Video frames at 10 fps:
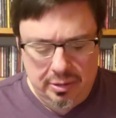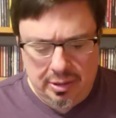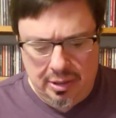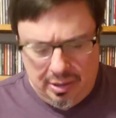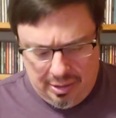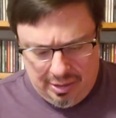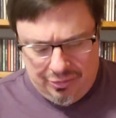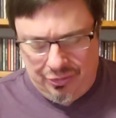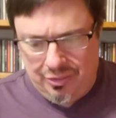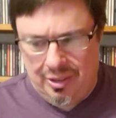It
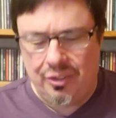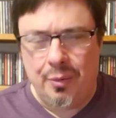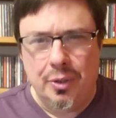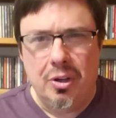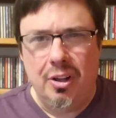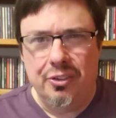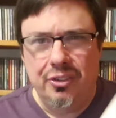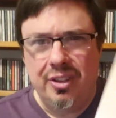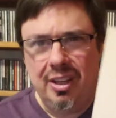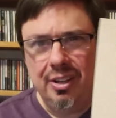just, as I recall, it
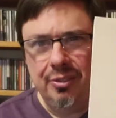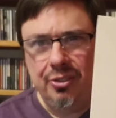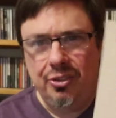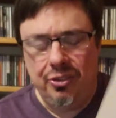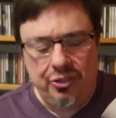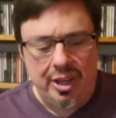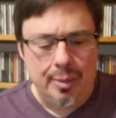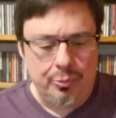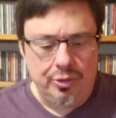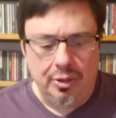just kind of
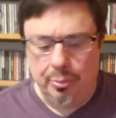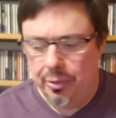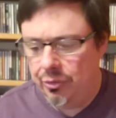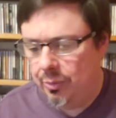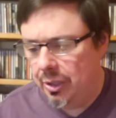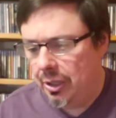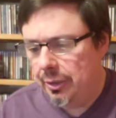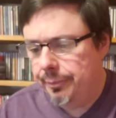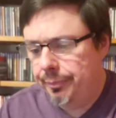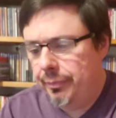jams a little bit too long.